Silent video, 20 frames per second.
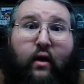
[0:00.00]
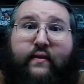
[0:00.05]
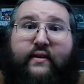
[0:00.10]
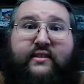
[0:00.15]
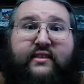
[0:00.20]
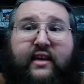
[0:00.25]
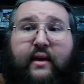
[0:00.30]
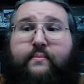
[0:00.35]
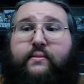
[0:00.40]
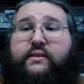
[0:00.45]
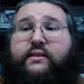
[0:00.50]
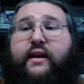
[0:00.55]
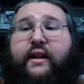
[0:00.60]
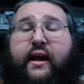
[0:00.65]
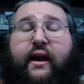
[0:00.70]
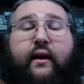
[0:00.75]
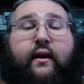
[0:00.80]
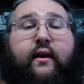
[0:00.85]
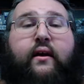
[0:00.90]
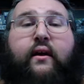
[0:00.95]
the same
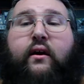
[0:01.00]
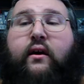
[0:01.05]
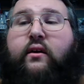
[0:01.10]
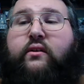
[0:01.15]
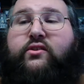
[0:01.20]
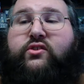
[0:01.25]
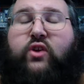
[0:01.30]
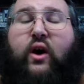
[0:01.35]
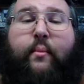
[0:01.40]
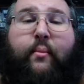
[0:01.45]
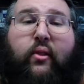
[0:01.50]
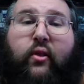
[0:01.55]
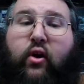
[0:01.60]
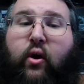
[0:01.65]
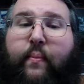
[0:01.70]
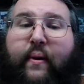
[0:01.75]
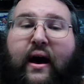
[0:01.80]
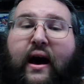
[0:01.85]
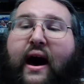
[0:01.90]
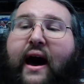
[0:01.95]
sitting, so I'm a
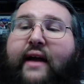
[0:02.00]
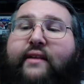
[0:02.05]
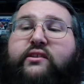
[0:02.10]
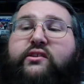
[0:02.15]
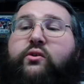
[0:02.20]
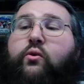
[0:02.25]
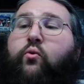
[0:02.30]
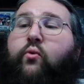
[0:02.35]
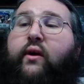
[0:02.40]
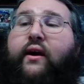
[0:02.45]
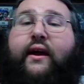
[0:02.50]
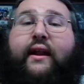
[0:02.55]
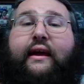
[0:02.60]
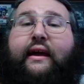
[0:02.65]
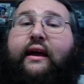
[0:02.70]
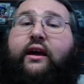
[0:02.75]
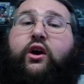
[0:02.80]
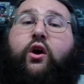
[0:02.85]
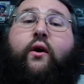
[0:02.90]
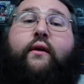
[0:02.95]
little behind. So we're gonna
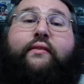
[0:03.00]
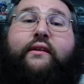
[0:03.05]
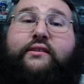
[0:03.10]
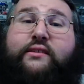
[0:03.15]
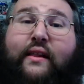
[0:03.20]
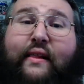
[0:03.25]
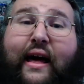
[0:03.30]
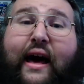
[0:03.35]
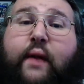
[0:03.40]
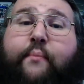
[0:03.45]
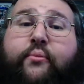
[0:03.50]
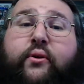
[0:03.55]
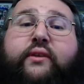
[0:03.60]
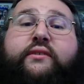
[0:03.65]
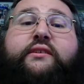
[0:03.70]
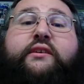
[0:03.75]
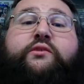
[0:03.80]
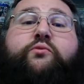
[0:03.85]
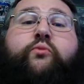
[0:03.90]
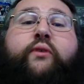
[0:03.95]
get going. There's a lot of
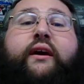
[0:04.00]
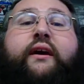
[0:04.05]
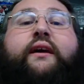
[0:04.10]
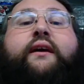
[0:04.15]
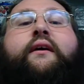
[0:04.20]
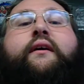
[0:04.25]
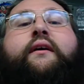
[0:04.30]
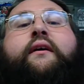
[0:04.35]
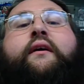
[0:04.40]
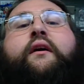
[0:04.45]
books this week.